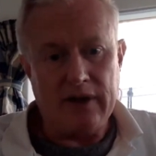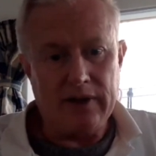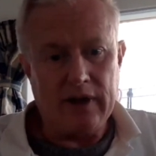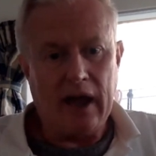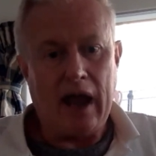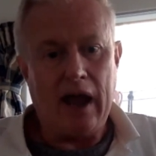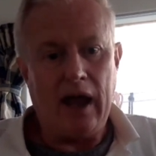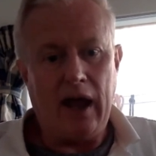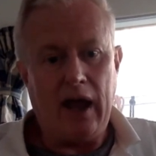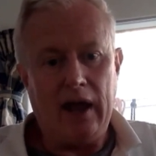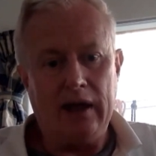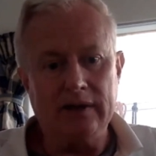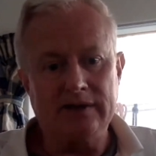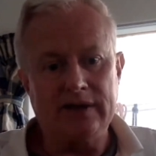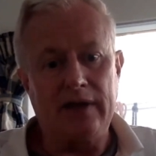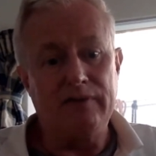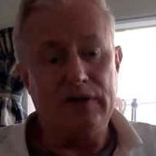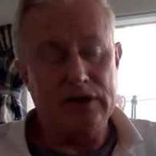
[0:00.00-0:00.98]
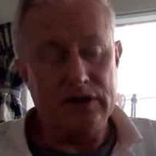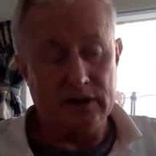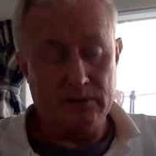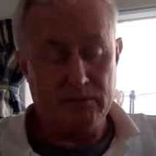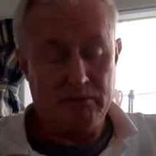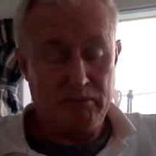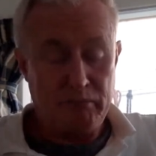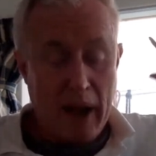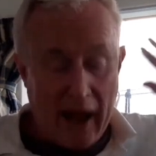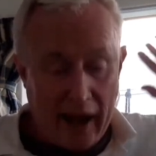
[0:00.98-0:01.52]
I think uh, Alan Savory just
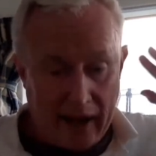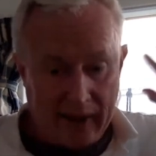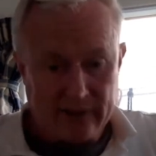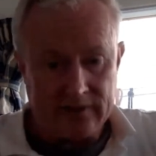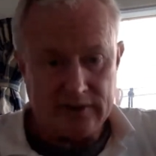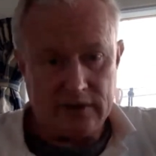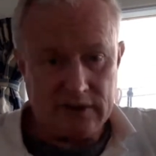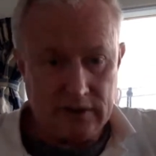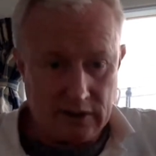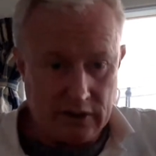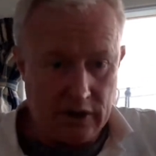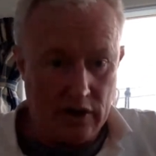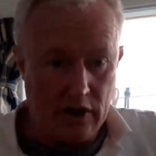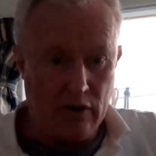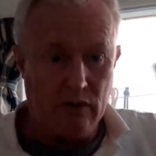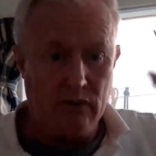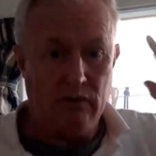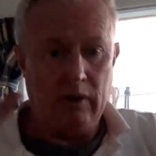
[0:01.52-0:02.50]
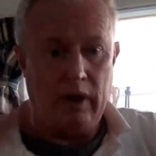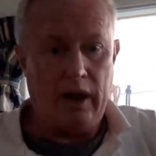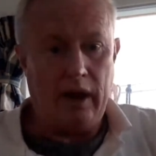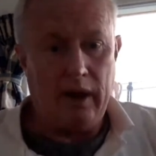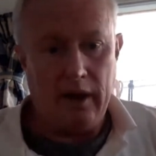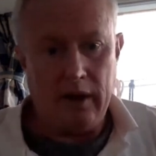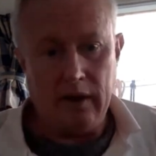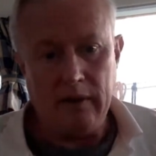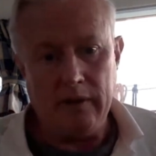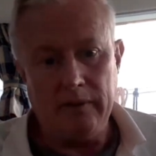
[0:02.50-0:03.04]
packs, you know, uh, right.